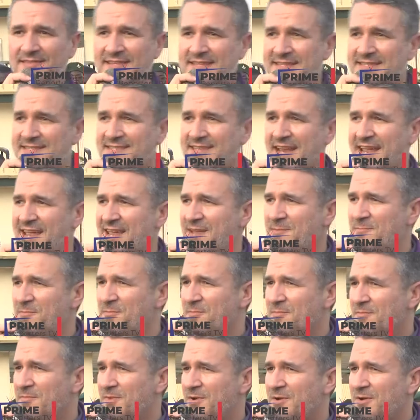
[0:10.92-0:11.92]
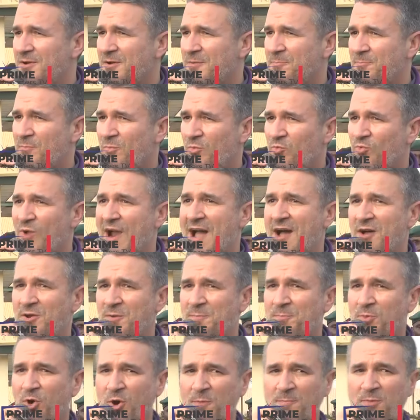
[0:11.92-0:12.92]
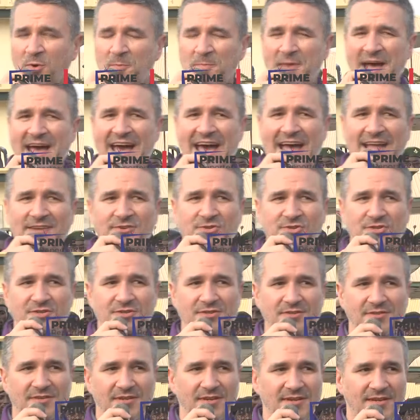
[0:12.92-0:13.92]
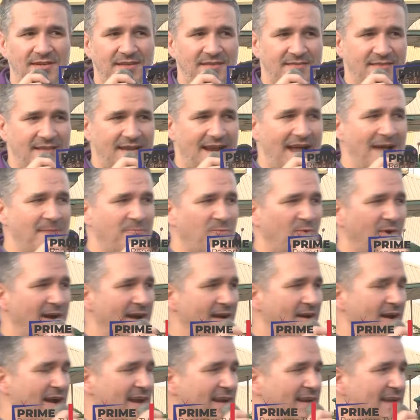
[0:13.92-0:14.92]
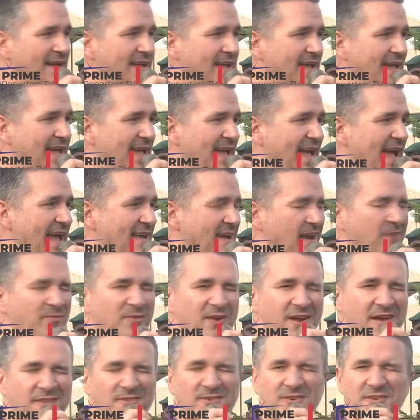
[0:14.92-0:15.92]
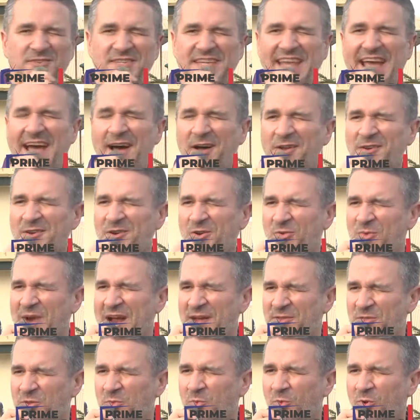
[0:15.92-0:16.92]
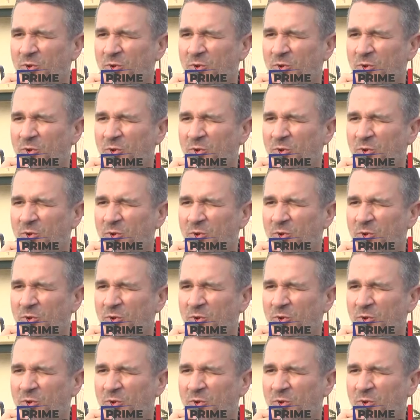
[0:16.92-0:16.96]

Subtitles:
the same round purple badge that I'm wearing, and every other scout around the